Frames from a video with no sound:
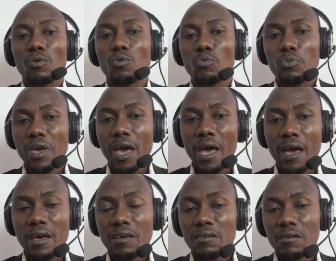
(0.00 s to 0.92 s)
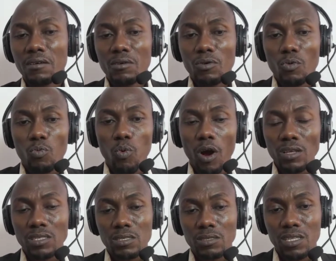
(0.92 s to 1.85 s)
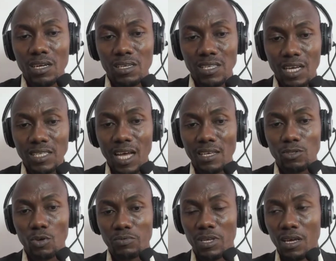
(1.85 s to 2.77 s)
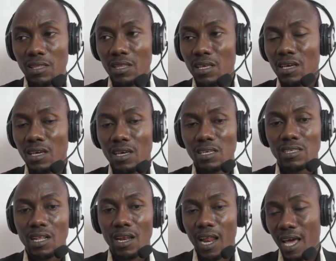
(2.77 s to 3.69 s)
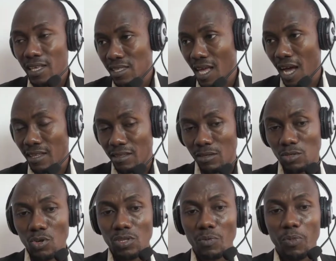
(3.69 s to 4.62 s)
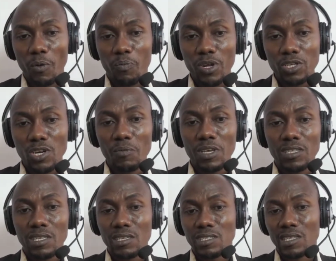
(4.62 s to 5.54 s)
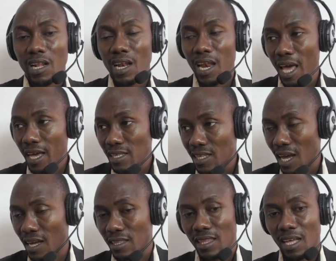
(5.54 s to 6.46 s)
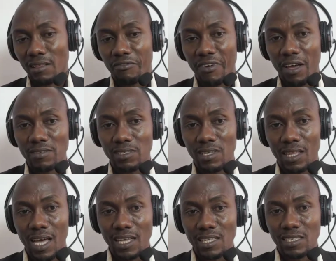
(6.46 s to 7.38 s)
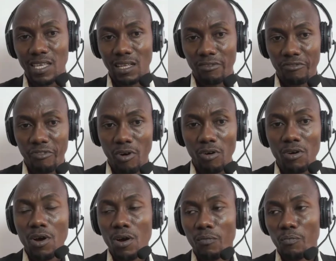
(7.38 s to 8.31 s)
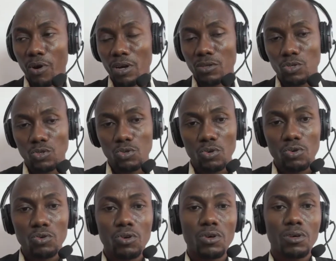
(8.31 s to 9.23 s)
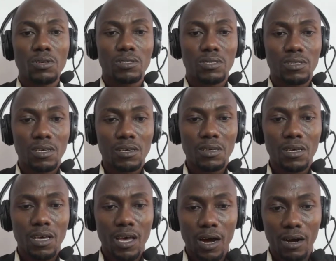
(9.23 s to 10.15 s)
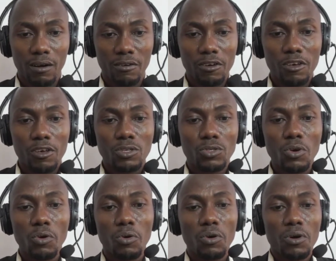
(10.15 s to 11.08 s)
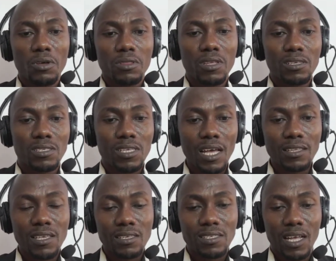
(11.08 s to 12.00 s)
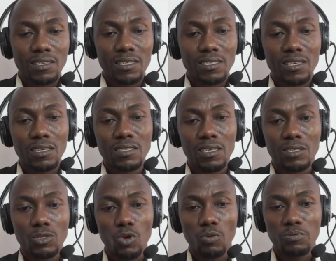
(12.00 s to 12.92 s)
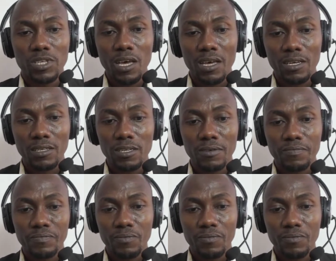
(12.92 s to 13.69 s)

where what the researcher has obtained is less than, so the population mean is less than 35 cl, that is 34.2 cl. So the z-test statistics is obtained.